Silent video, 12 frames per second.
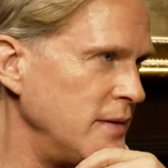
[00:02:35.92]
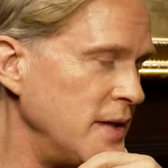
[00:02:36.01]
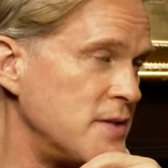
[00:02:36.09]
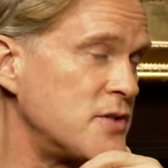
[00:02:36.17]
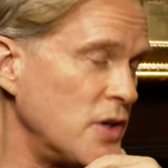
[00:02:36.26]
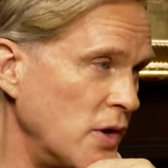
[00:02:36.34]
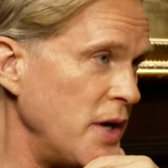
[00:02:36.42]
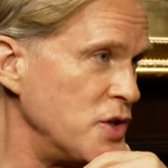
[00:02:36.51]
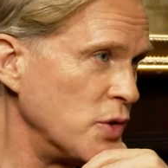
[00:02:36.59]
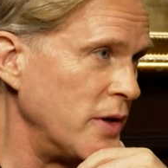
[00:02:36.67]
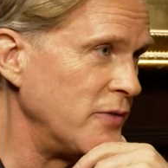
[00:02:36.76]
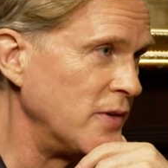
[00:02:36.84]
Mm-hmm. It's totally
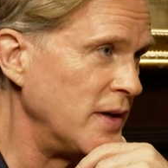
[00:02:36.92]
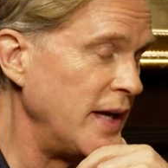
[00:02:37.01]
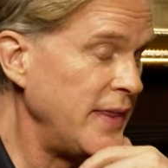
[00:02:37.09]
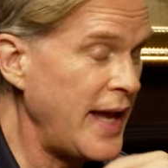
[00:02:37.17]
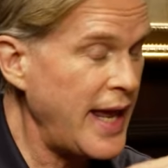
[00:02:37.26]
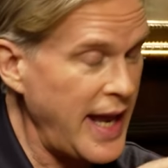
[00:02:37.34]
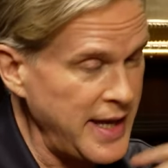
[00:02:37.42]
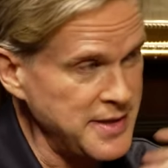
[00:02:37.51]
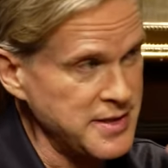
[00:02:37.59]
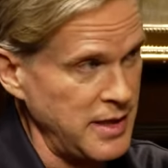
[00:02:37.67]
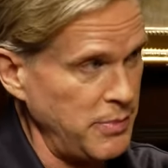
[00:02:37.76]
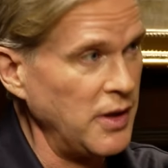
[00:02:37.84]
joyful. And that
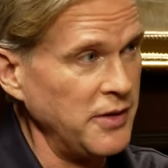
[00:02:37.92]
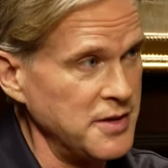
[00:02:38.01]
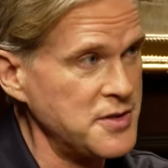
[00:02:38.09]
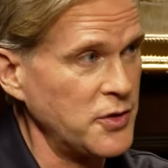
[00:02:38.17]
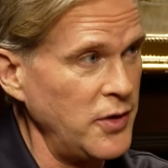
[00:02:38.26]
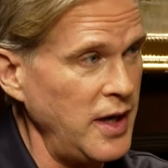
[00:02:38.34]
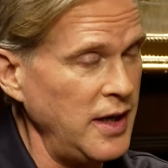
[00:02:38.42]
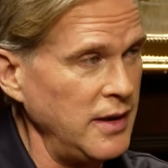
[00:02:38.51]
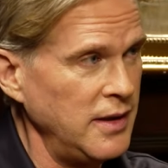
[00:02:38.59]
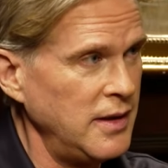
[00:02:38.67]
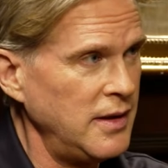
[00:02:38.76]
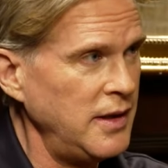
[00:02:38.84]
ends up on the screen.
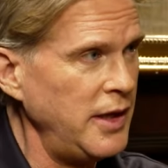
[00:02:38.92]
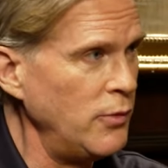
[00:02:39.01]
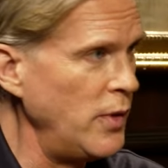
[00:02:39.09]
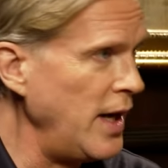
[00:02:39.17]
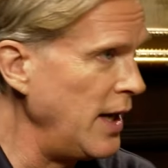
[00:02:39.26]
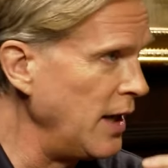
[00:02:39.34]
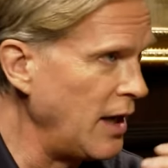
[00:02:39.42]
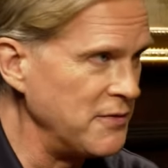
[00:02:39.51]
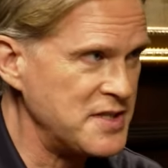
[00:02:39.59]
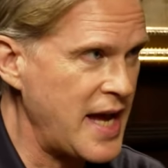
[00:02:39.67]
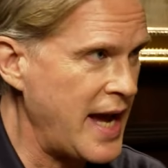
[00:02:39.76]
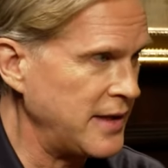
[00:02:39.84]
He really
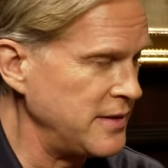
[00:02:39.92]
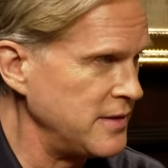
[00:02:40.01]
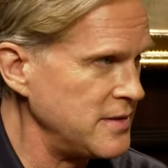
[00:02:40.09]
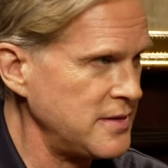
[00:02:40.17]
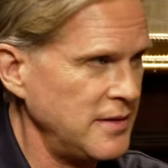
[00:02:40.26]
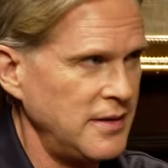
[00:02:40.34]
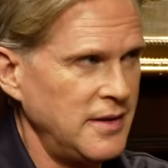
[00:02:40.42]
loves actors.